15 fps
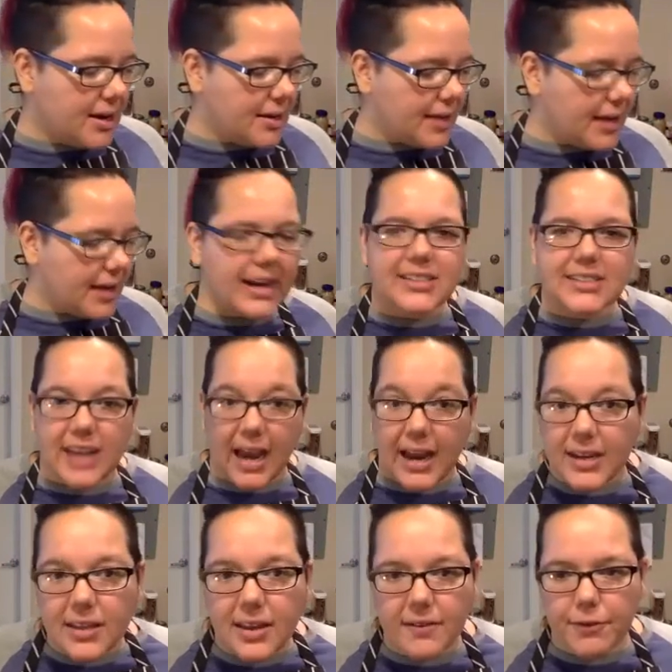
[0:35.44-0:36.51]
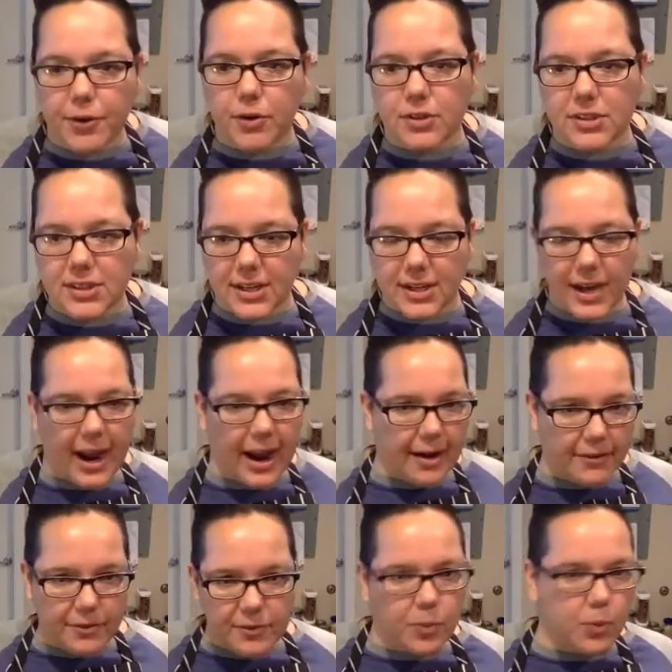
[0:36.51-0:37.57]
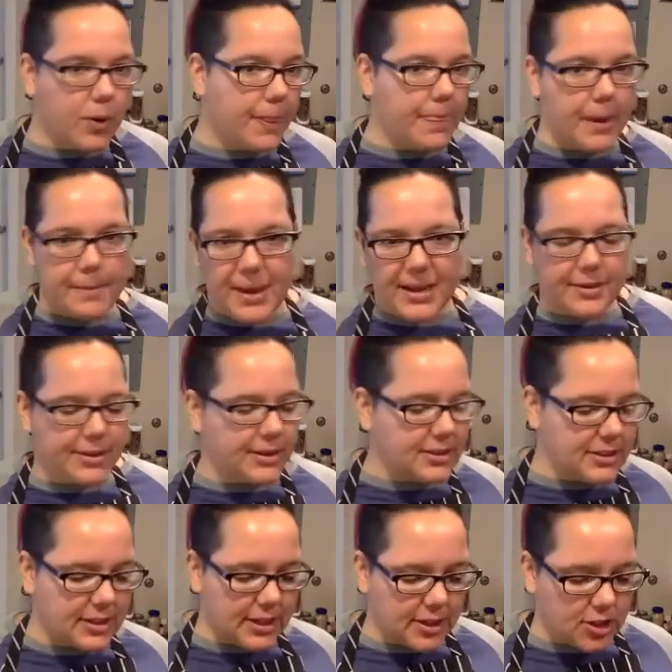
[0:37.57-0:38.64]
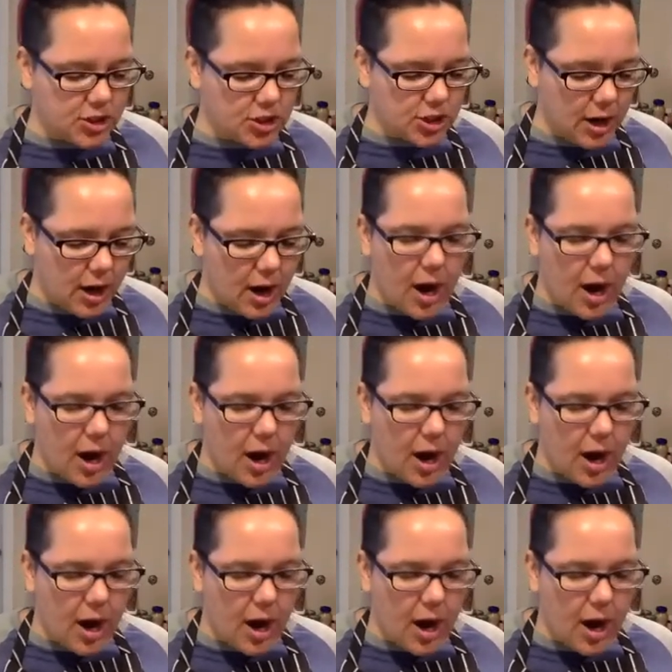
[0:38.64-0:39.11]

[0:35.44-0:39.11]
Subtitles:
that anxiety that folks can have when they make this dish.